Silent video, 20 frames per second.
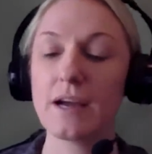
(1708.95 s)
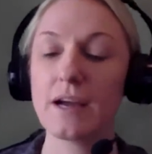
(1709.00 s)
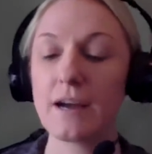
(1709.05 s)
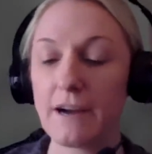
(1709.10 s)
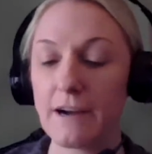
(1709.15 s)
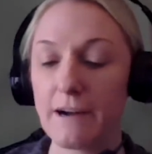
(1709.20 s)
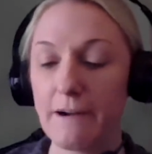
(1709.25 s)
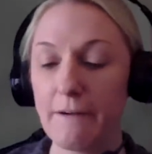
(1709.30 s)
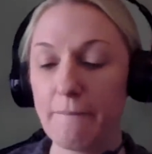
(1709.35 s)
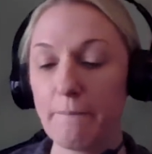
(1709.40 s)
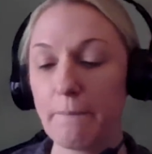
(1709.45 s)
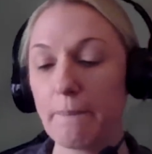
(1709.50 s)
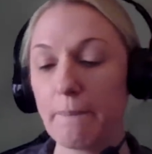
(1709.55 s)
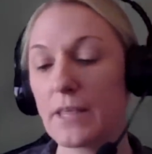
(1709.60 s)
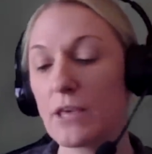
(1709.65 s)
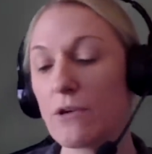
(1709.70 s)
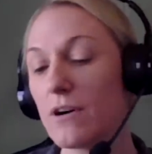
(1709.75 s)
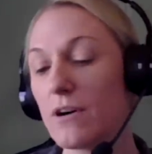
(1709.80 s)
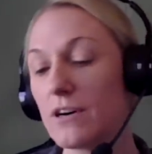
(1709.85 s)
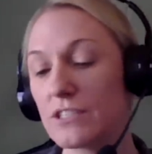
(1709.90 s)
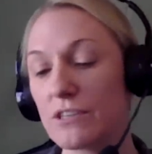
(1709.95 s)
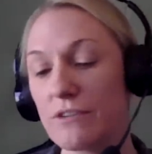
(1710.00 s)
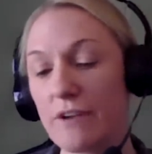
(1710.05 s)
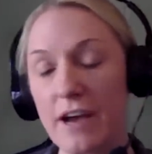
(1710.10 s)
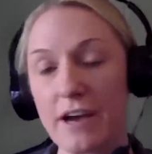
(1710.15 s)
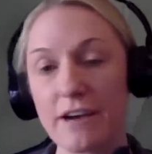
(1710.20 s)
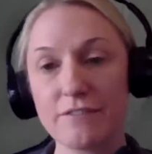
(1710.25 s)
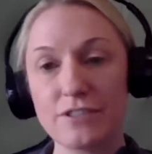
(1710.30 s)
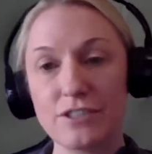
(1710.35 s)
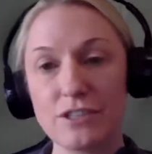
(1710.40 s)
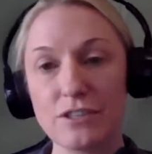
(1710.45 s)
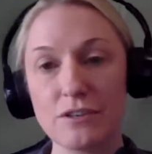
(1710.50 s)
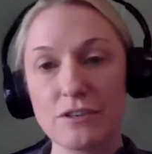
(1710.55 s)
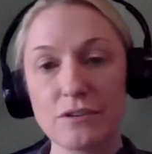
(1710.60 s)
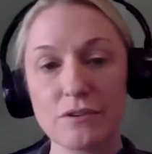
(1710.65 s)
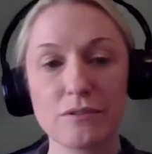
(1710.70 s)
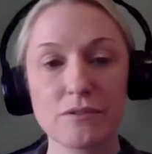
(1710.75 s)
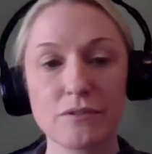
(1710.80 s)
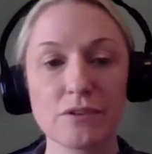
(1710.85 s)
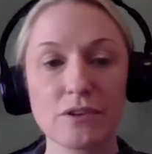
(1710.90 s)
You also have
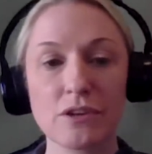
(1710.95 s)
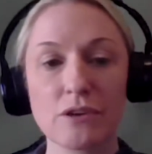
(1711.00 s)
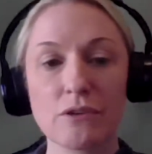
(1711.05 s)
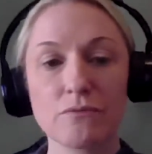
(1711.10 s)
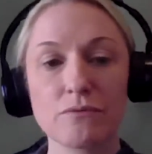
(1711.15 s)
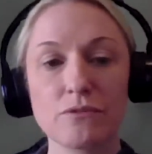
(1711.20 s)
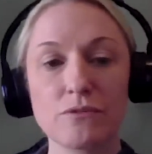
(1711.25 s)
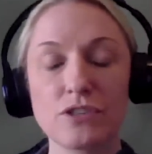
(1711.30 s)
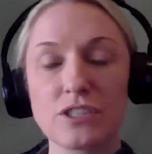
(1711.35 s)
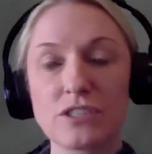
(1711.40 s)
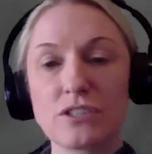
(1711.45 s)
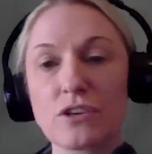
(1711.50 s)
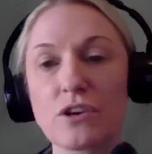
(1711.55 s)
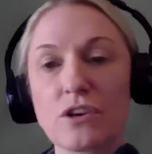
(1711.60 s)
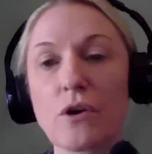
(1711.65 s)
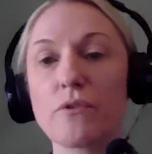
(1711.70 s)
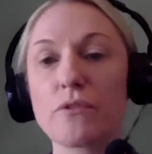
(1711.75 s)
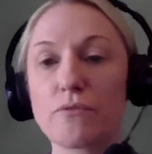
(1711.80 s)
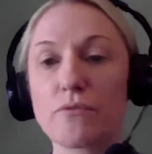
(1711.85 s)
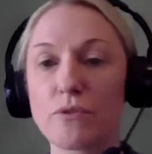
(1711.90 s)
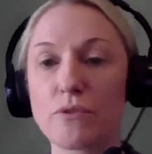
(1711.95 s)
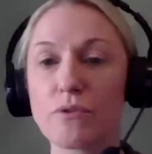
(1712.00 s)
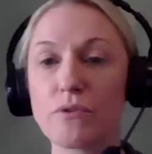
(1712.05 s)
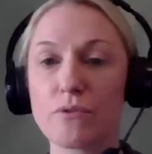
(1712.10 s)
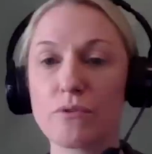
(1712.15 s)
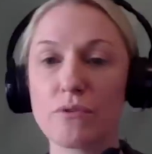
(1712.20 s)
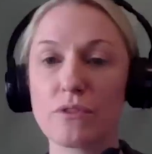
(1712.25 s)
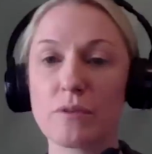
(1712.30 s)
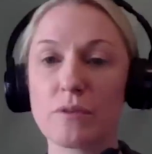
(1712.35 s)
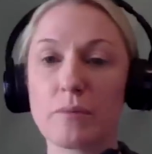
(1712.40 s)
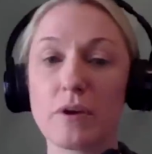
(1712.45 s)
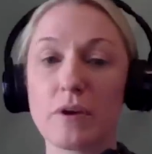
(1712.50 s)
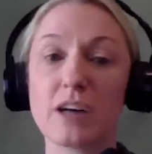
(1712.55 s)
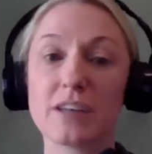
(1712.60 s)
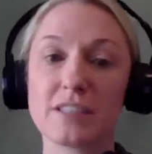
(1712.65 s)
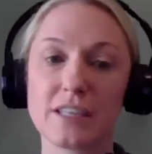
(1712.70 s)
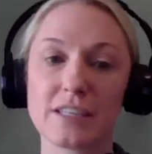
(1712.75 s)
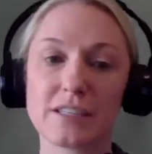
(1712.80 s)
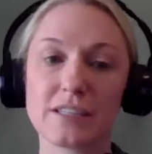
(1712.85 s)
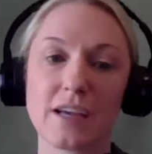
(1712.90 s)
to, just go through the
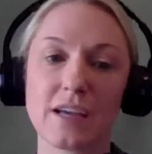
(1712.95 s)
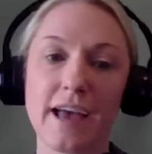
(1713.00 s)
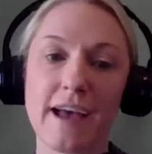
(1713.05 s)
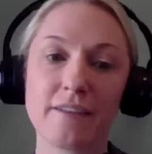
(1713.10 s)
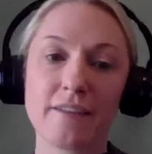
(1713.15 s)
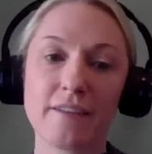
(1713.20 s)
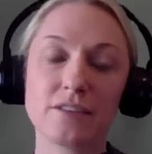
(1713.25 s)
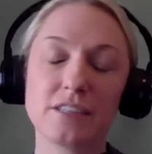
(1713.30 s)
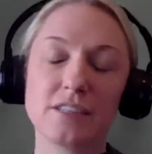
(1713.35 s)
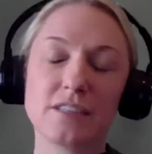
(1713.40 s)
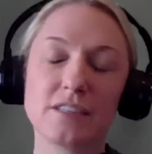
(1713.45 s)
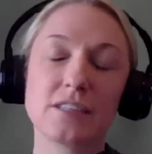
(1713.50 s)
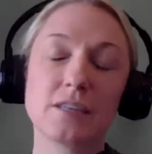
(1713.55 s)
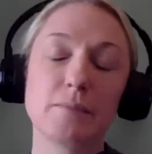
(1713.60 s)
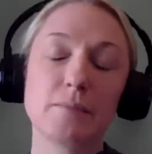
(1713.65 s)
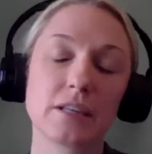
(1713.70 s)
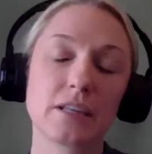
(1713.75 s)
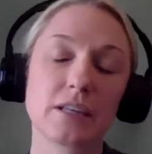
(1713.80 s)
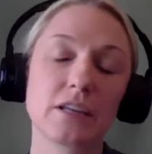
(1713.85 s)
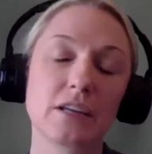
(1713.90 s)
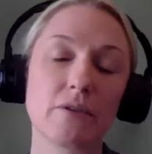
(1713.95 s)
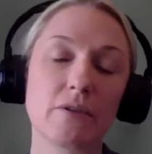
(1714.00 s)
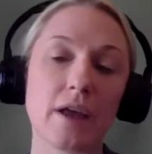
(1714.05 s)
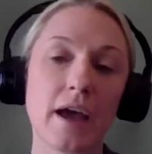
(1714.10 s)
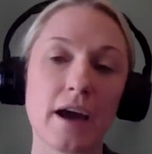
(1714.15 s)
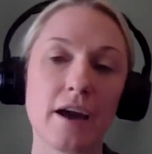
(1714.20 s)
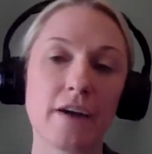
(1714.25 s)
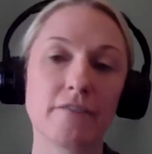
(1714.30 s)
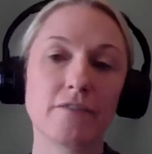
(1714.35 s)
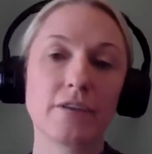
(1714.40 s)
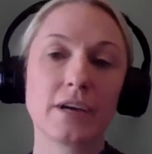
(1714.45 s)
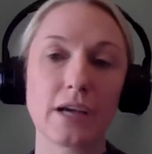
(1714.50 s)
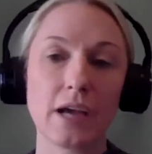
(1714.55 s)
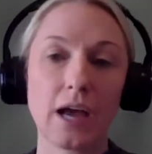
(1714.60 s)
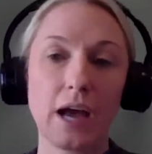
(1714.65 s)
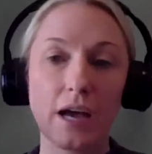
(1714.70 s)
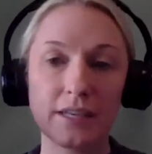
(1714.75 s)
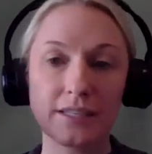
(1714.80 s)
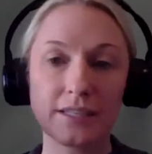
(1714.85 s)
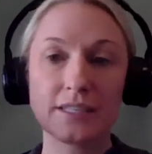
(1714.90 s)
process. Like LLCs typically don't have
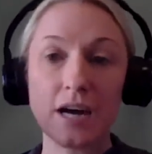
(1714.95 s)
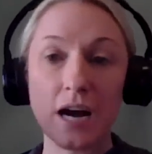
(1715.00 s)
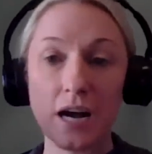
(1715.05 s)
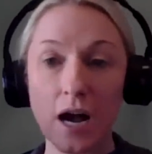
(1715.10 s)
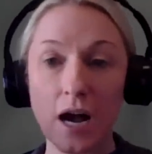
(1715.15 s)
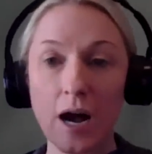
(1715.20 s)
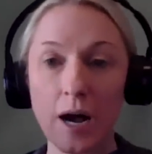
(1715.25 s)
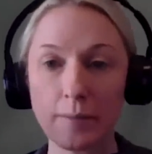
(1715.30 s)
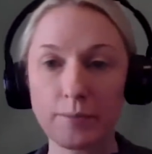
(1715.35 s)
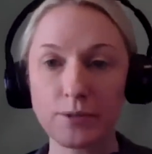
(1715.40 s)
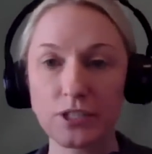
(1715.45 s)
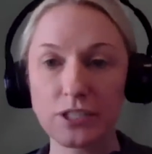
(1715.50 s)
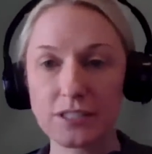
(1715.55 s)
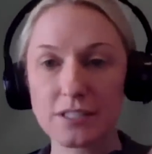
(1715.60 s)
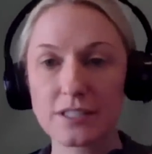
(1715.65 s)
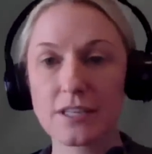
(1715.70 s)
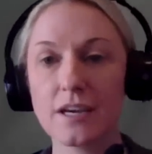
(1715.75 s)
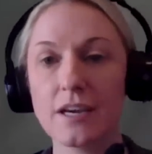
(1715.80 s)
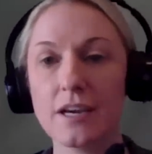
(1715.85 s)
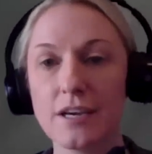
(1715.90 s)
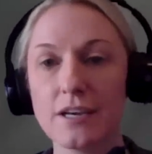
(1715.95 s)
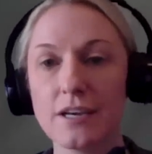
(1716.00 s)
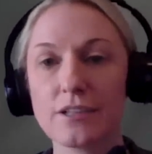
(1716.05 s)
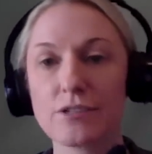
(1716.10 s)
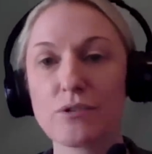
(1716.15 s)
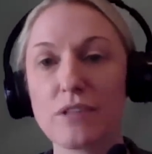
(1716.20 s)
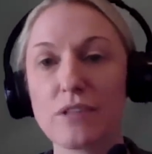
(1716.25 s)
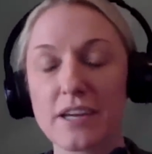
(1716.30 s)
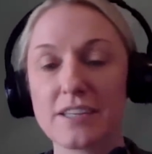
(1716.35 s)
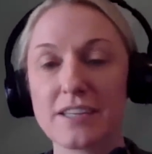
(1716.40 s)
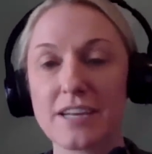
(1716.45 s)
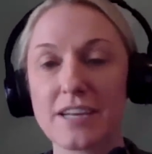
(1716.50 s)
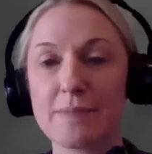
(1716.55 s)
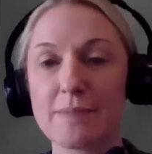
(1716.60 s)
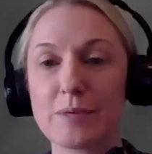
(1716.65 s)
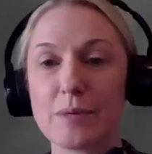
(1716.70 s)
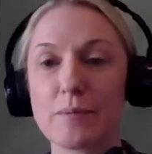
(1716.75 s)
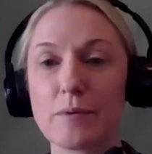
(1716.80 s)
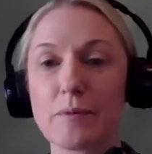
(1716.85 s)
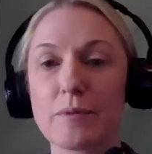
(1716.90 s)
like stock options. So a lot of
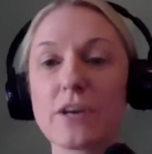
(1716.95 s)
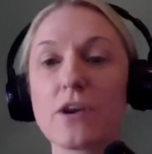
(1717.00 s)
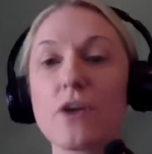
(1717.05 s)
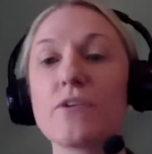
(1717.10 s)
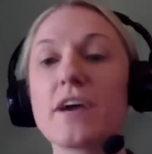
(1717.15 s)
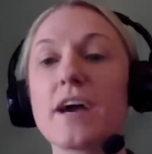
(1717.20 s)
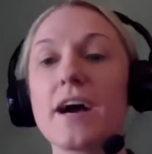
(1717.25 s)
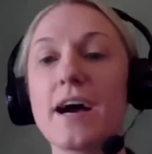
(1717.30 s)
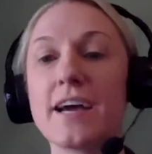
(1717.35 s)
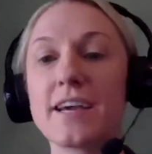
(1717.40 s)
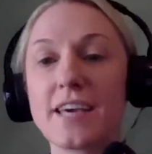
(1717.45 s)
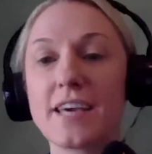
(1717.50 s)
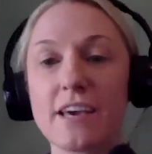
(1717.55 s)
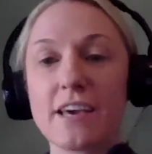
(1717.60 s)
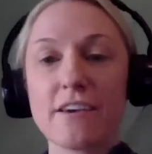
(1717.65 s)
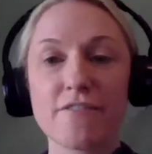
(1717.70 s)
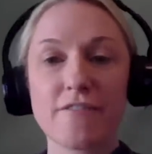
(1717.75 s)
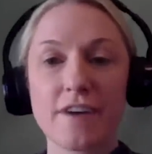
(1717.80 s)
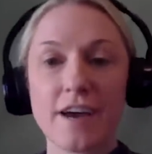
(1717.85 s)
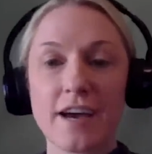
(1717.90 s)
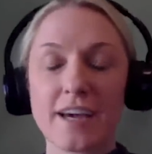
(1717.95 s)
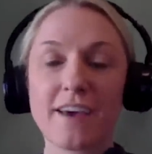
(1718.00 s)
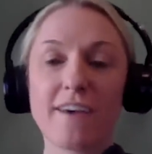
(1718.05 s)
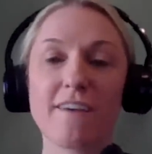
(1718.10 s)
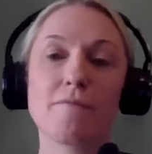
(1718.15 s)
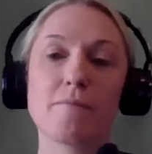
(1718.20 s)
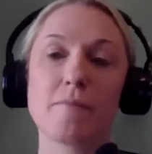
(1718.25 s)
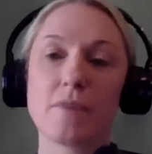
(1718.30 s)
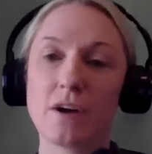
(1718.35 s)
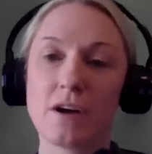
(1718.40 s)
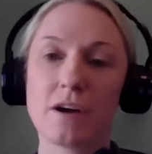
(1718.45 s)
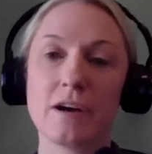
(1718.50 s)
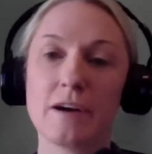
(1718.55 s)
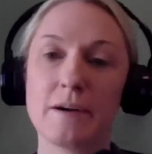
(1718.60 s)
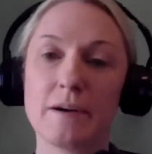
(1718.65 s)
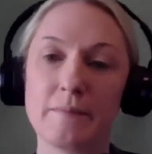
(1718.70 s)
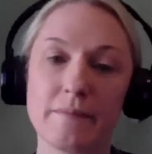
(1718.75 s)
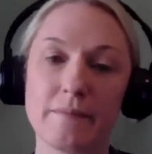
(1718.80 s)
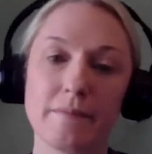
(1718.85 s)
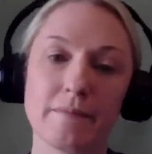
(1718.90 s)
times people are like, oh yeah, I gave
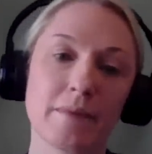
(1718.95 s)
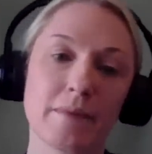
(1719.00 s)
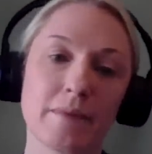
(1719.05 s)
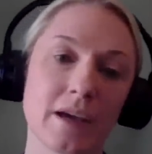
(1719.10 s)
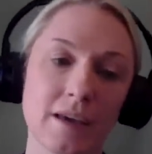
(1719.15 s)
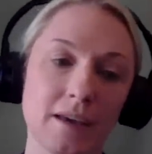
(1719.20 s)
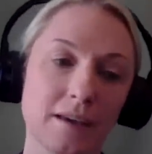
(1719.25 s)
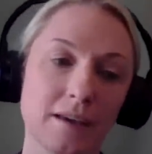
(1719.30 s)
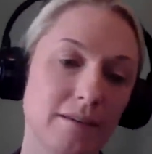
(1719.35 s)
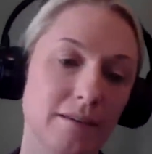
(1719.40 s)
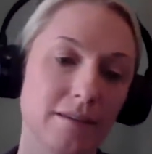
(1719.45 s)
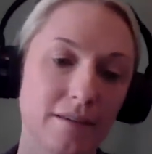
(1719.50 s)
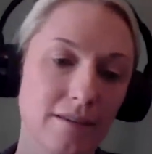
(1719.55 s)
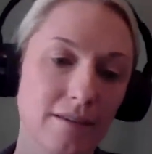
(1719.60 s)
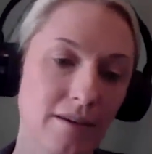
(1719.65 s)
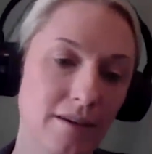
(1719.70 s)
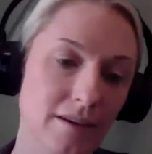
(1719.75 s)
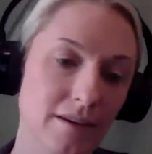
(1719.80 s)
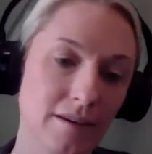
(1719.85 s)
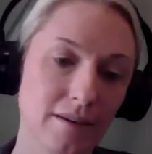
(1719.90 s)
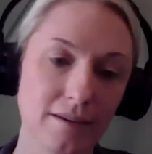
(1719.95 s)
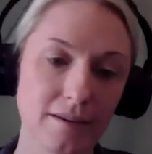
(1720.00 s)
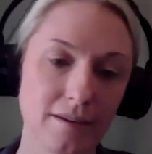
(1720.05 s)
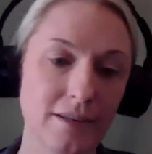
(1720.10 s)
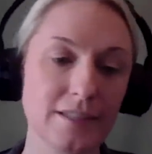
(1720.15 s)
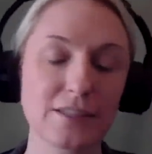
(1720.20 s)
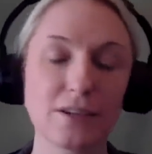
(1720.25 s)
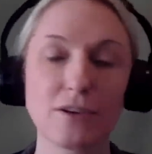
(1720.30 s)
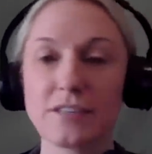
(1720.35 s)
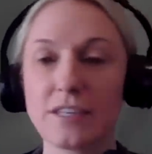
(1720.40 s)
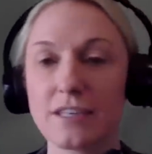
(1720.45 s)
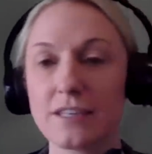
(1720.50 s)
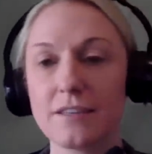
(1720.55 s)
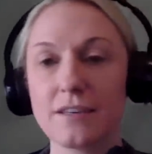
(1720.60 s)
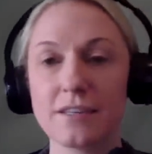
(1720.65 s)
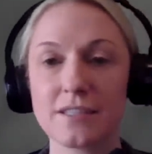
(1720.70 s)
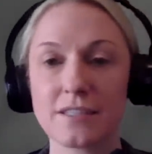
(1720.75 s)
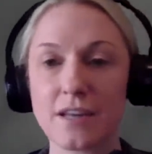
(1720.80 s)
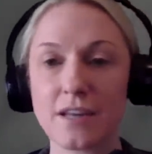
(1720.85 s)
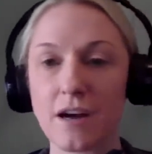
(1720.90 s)
my consultant
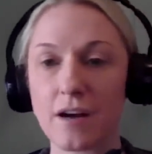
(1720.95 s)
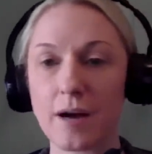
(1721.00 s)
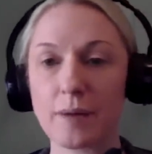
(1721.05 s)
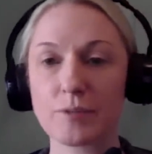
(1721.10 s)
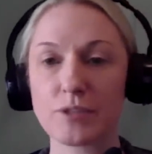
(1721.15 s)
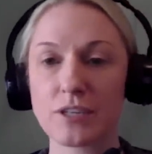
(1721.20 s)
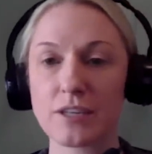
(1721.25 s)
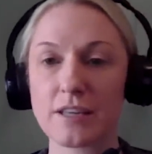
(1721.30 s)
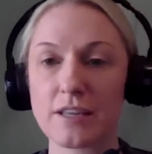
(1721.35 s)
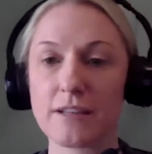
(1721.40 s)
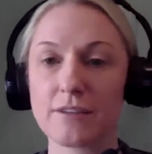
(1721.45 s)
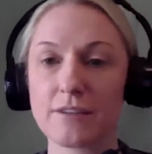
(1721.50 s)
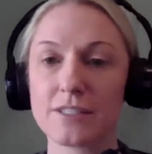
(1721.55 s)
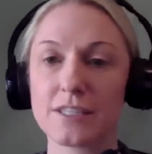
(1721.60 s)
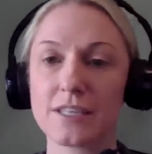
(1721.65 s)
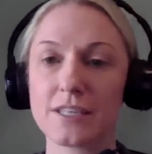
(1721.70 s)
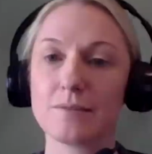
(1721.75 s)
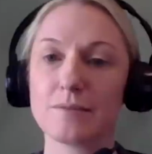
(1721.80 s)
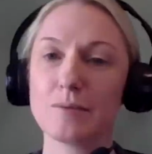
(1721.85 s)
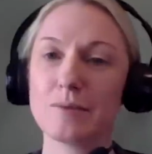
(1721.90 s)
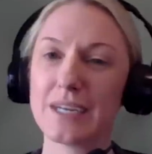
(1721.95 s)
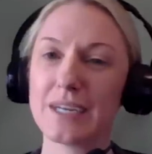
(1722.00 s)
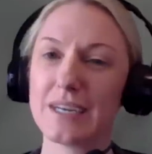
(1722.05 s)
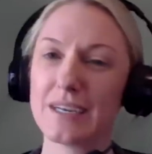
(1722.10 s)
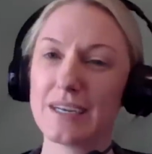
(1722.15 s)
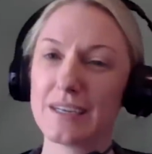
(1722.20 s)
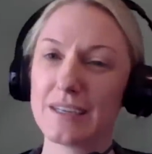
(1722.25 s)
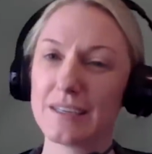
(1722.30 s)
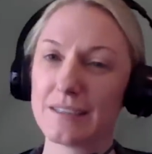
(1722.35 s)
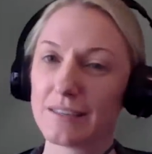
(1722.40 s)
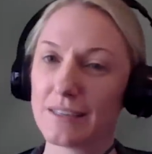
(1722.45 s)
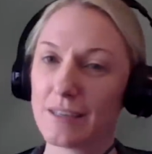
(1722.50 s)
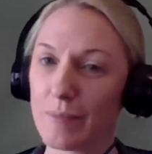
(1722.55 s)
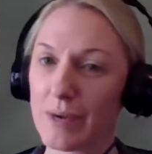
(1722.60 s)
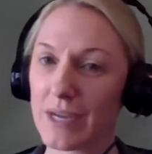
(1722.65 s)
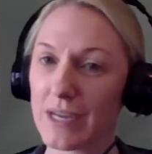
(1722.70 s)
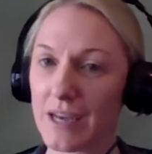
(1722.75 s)
a stock option in the LLC. Well, might